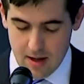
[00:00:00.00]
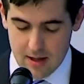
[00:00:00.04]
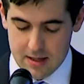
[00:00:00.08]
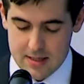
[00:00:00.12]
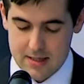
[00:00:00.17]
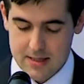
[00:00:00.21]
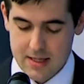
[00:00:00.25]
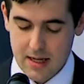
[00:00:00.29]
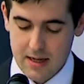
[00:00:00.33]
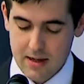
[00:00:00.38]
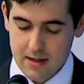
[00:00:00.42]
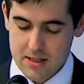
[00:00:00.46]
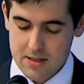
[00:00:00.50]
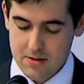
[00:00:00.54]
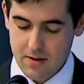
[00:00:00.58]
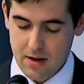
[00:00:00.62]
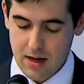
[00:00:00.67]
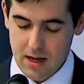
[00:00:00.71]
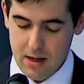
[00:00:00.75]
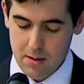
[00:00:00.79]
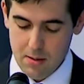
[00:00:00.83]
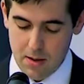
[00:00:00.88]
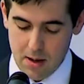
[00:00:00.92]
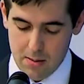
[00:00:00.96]
set
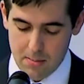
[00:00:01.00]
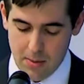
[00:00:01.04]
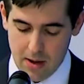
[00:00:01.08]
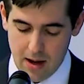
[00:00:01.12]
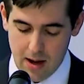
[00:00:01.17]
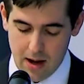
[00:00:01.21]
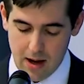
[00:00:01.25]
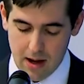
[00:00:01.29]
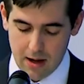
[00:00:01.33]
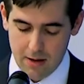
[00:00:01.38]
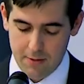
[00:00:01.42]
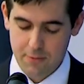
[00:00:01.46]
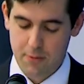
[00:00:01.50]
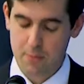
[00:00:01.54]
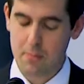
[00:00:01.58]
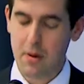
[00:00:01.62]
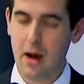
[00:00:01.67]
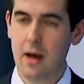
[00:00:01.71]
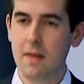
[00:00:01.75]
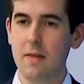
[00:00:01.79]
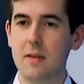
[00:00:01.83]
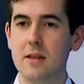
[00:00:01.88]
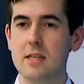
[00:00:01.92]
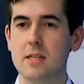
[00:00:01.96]
Australia apart
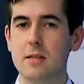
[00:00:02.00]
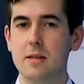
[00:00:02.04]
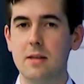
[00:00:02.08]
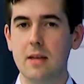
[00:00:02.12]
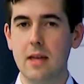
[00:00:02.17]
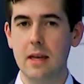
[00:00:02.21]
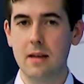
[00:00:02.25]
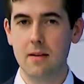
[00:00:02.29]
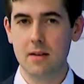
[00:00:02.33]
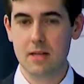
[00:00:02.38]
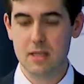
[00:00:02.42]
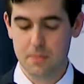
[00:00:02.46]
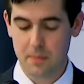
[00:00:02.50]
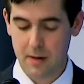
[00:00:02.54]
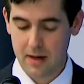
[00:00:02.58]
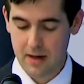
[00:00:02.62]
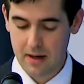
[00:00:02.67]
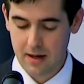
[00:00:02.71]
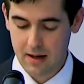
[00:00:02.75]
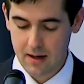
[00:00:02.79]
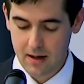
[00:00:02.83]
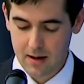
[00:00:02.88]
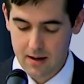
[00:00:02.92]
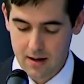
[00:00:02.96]
from other
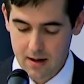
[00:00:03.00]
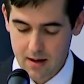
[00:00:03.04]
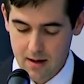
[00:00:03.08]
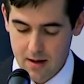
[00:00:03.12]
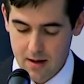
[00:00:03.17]
English-speaking